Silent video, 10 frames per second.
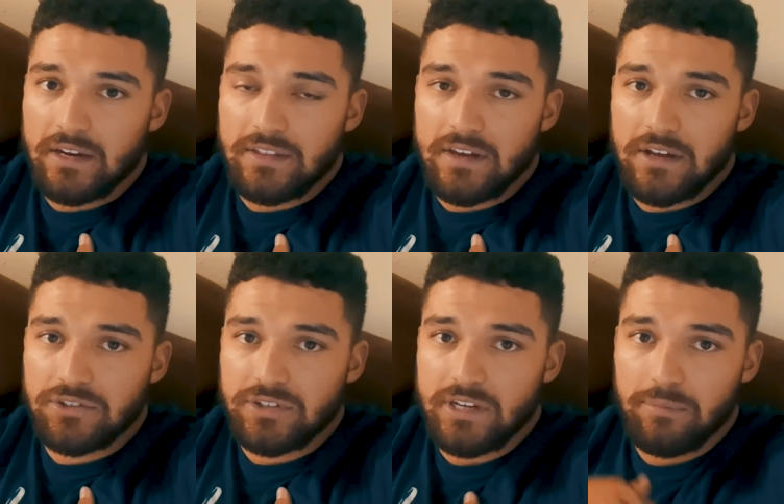Anything
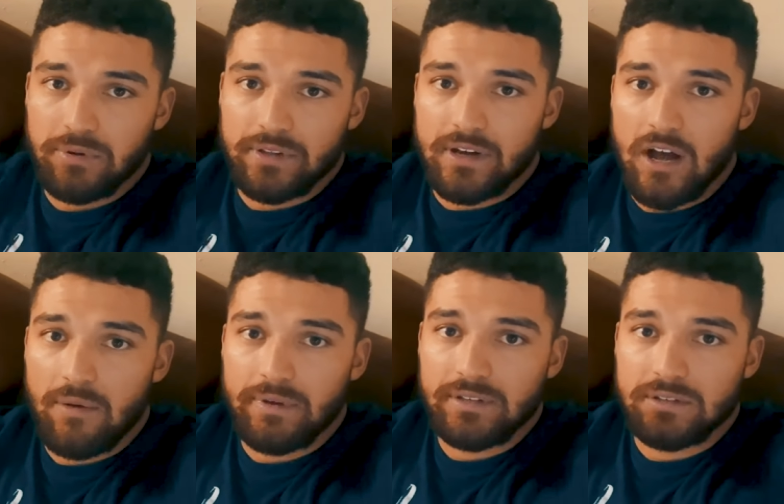else you need, put in the
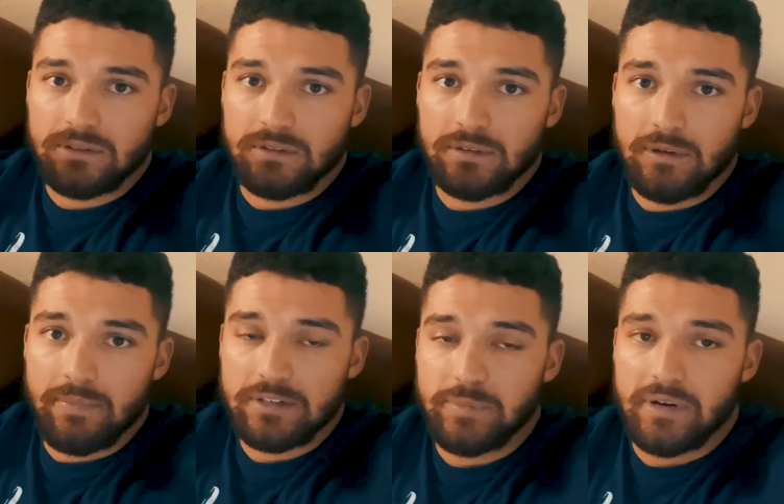comments,
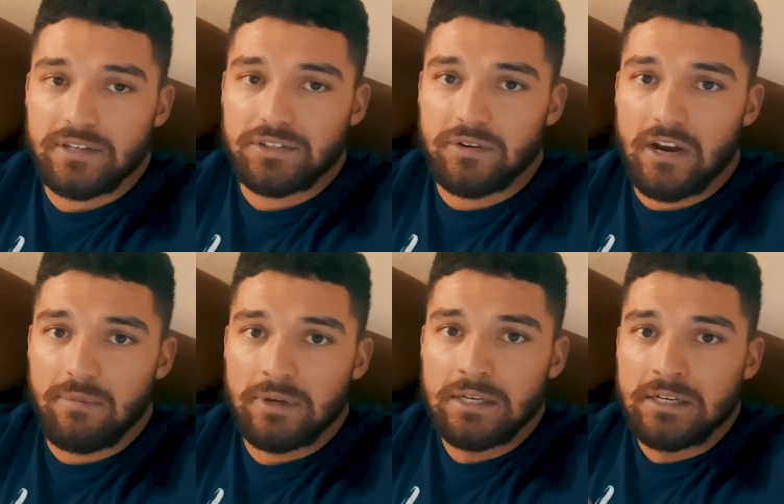message me on
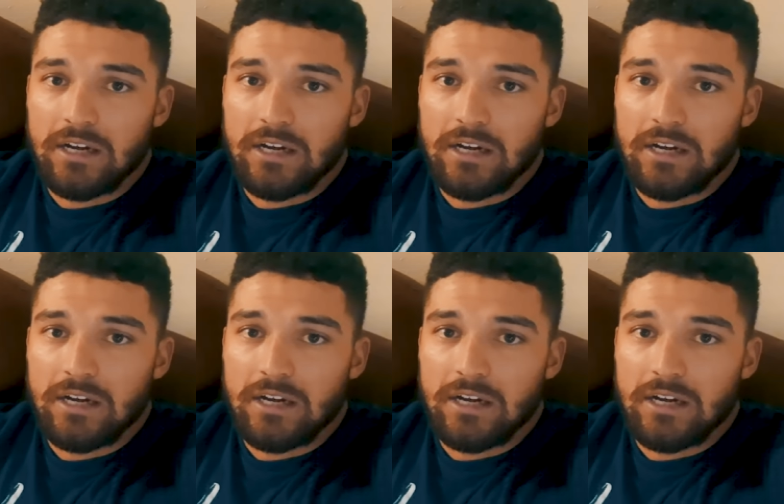Instagram.